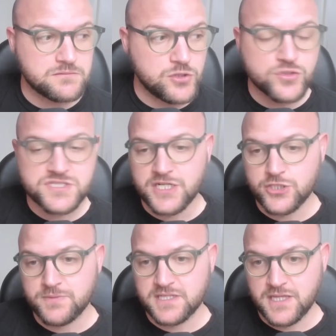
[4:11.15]
looks a
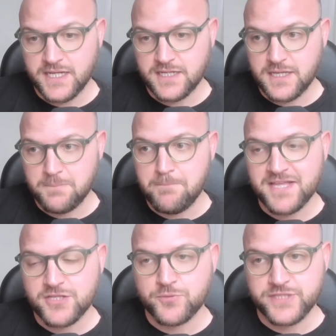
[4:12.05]
little bit like a
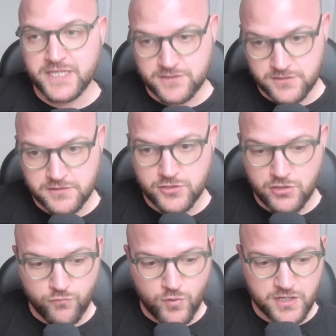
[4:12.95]
better predictor
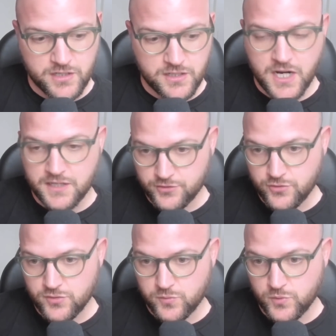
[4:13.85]
of where hard
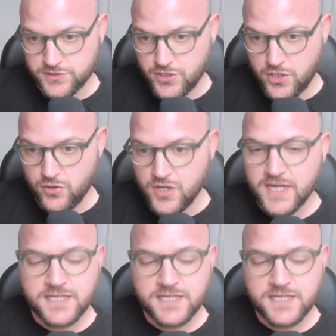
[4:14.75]
growth will go.